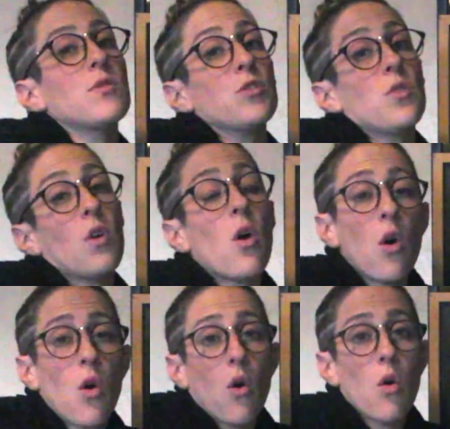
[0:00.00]
to show the
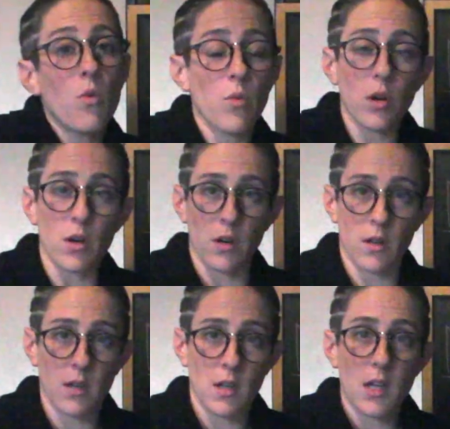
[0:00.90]
whole word.
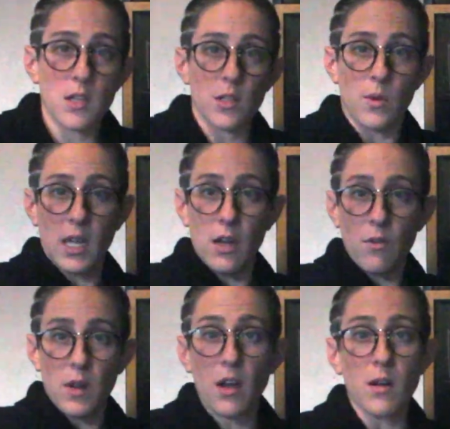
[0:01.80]
So when I get
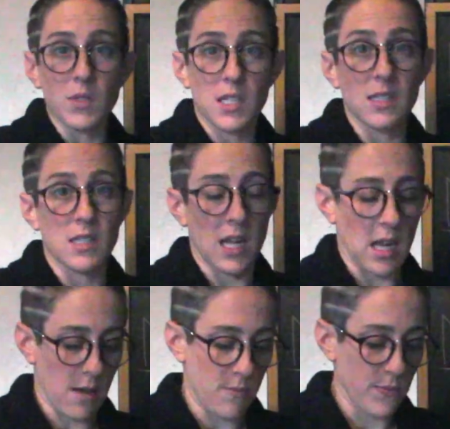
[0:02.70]
over here, I'm done
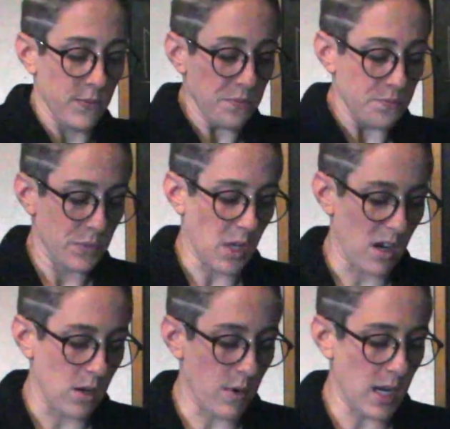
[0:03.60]
saying it.
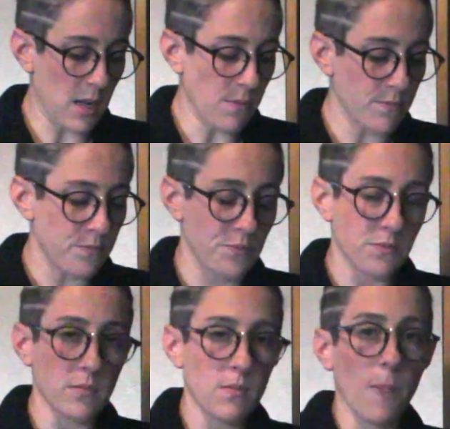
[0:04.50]
Are you ready?
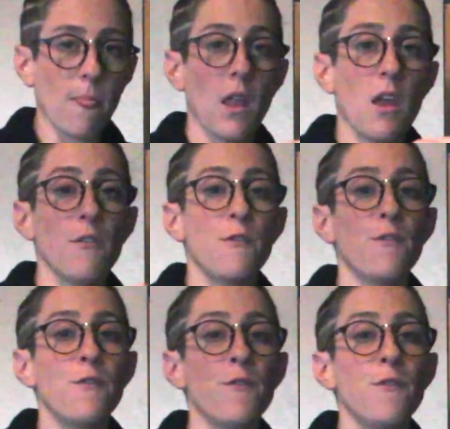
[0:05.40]

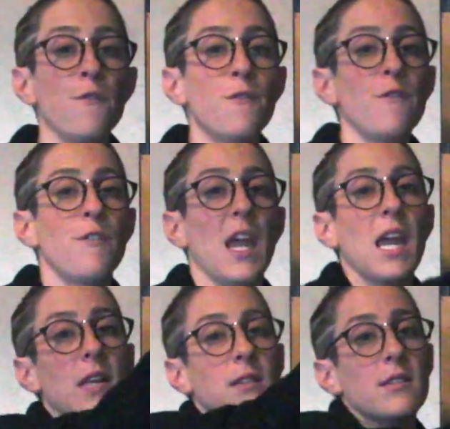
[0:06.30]

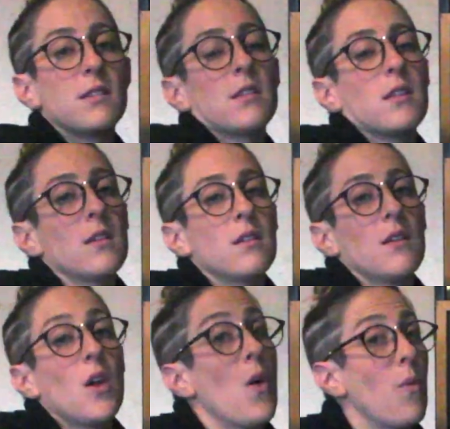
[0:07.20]
Vase.
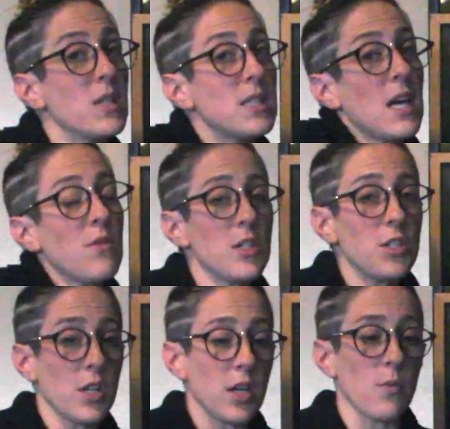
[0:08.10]
What sound
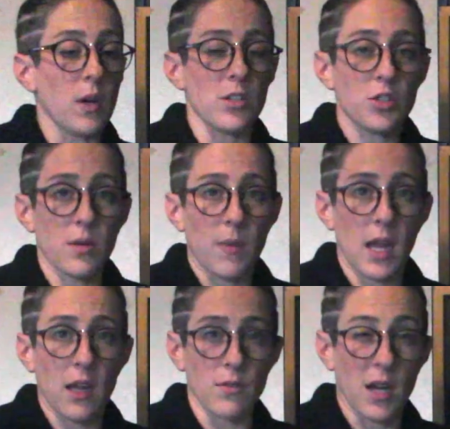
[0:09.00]
did you hear when I shook my
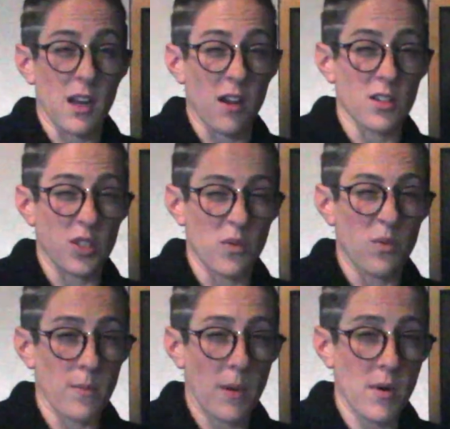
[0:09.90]
hand right here? Do you
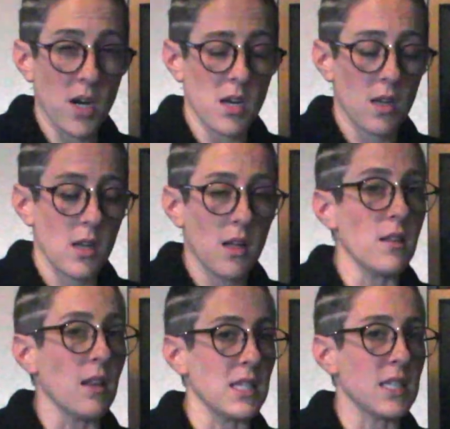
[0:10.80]
remember?
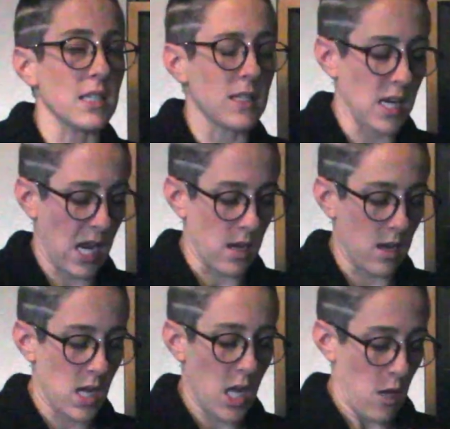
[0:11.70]
Let's listen again.
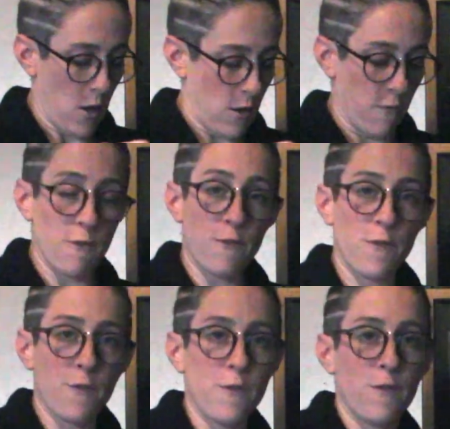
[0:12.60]

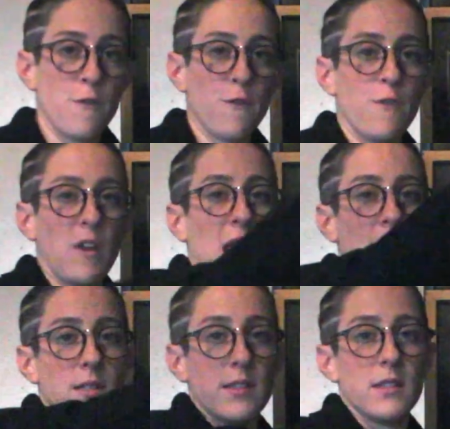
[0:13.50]

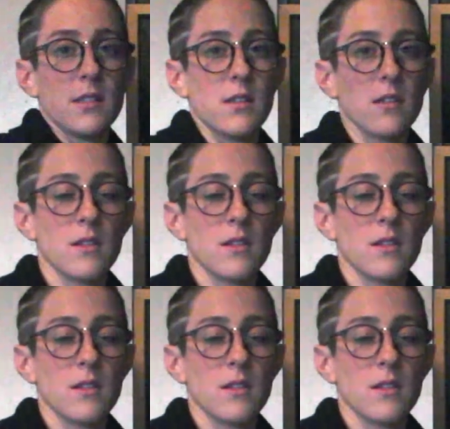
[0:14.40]
Vase.